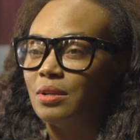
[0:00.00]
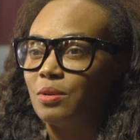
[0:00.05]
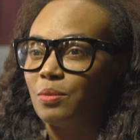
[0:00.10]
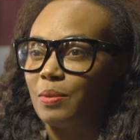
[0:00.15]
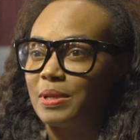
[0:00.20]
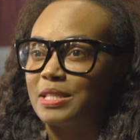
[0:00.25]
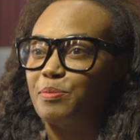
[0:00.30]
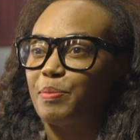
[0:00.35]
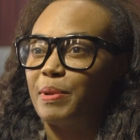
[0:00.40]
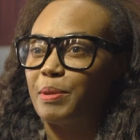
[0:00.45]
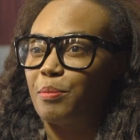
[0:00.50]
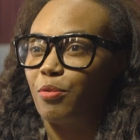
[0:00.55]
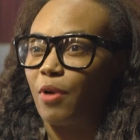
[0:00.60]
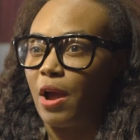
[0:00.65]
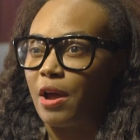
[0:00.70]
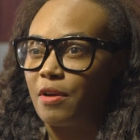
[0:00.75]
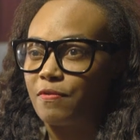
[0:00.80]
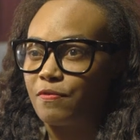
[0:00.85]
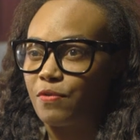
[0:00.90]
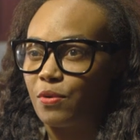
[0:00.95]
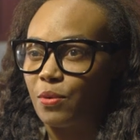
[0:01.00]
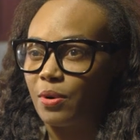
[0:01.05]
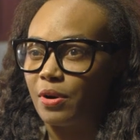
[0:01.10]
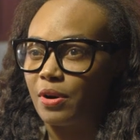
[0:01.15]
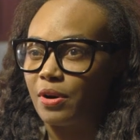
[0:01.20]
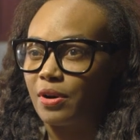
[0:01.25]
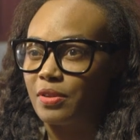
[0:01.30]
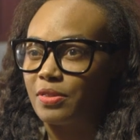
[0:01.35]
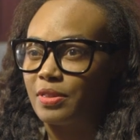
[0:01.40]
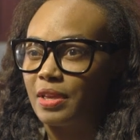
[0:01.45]
what's been brought
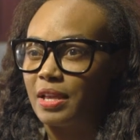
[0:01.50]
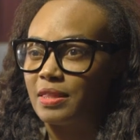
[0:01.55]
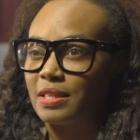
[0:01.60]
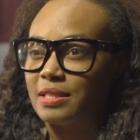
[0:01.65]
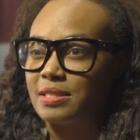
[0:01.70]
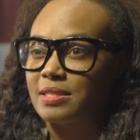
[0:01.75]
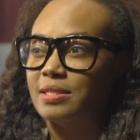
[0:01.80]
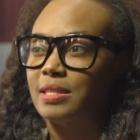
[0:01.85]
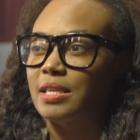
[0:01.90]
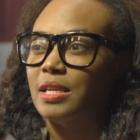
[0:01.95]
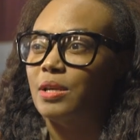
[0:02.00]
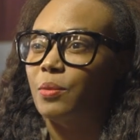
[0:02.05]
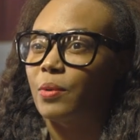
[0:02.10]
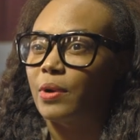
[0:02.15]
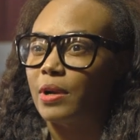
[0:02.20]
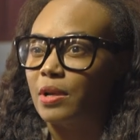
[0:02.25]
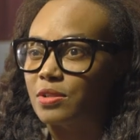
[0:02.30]
forth and then seeing where